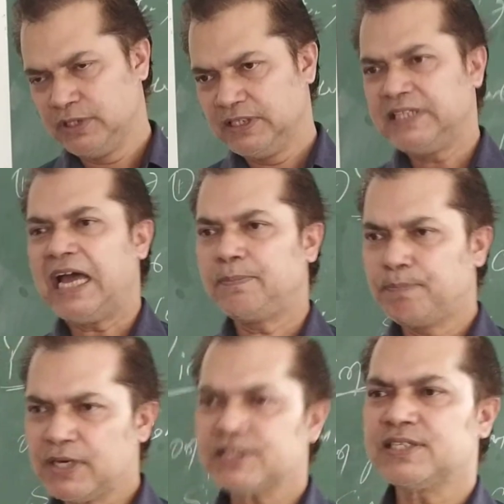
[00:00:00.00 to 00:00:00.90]
that
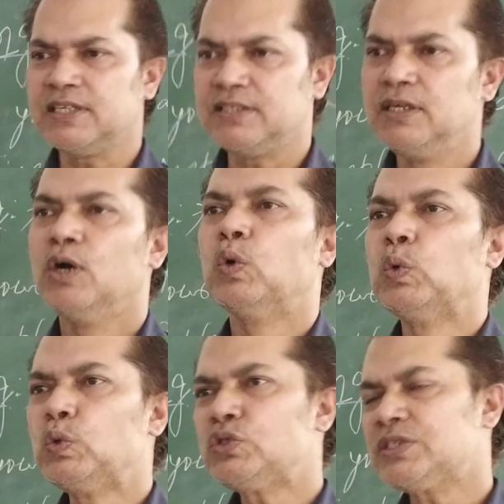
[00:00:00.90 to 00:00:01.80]
person
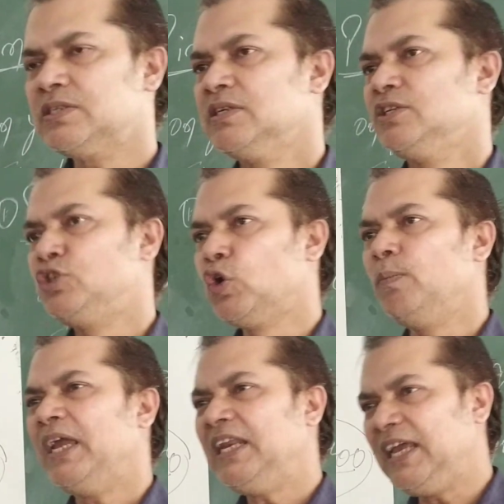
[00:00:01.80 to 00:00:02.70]
whose
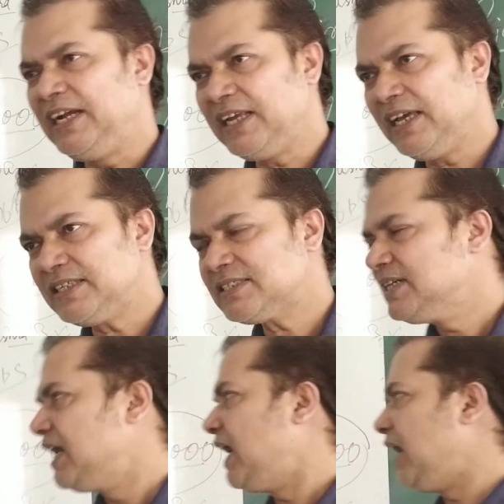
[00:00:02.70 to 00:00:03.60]
domain it
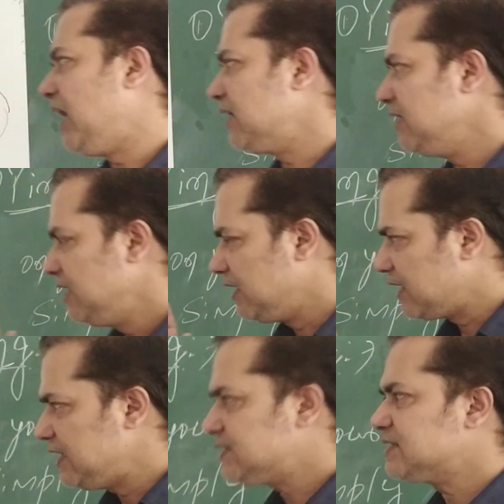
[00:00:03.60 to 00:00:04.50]
is are
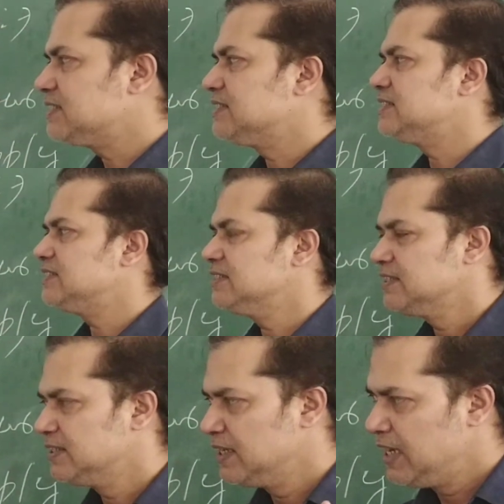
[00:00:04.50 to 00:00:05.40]

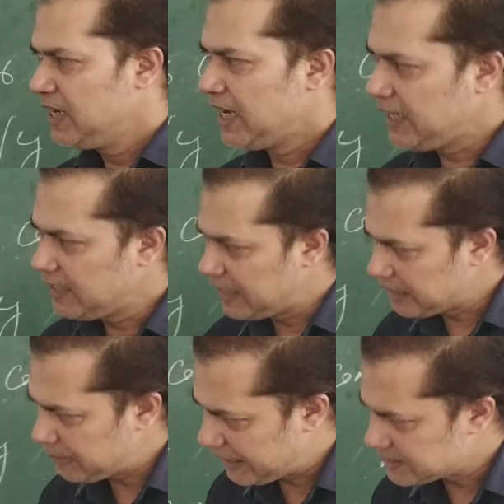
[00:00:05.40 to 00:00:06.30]
registered in a
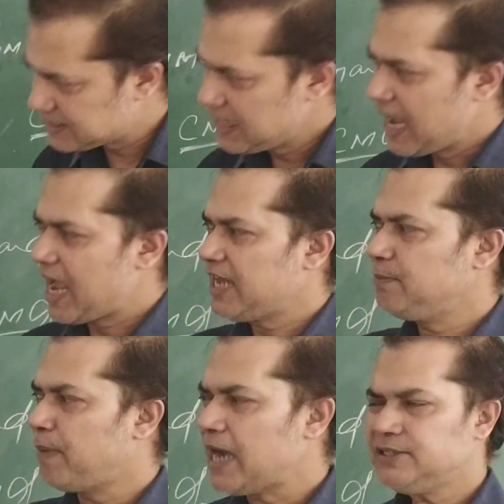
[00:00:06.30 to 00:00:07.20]
database,
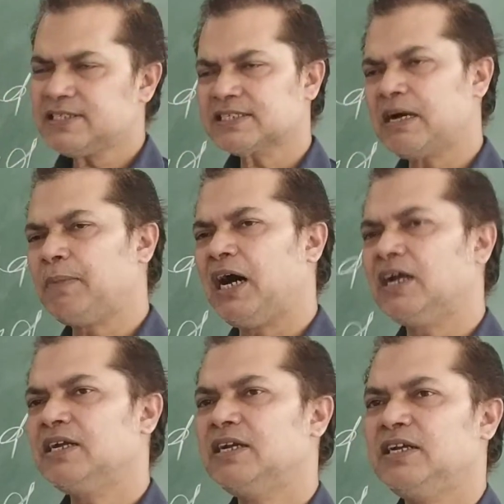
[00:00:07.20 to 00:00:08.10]
and by this
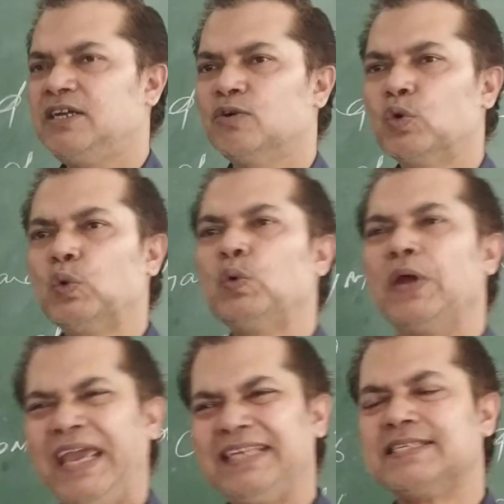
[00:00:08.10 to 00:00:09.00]
command
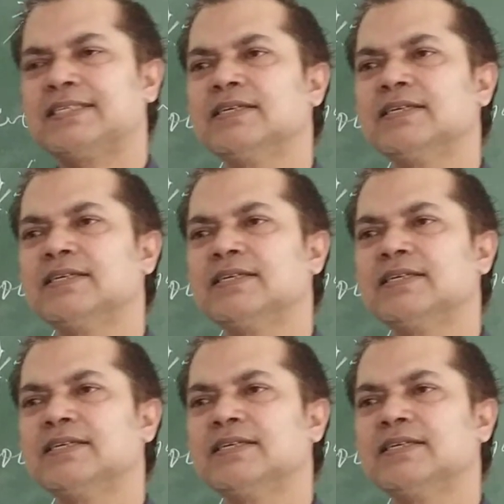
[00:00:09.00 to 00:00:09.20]
who is,